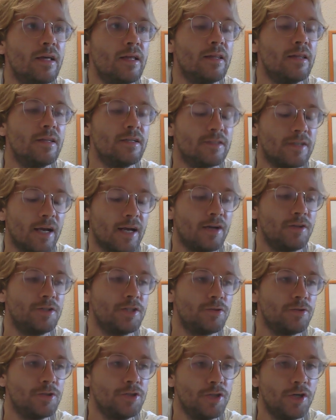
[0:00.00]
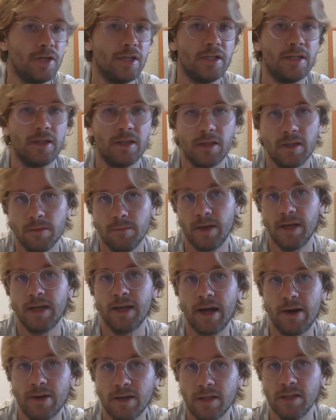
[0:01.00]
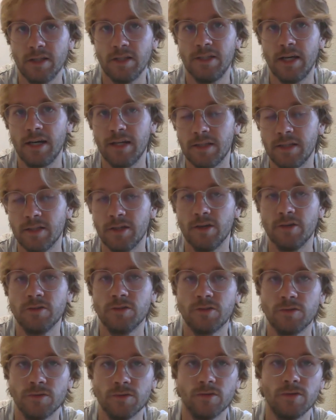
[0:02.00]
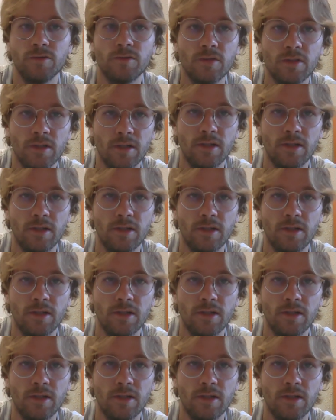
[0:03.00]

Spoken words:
psychological journey that the main character, the janitor, goes through,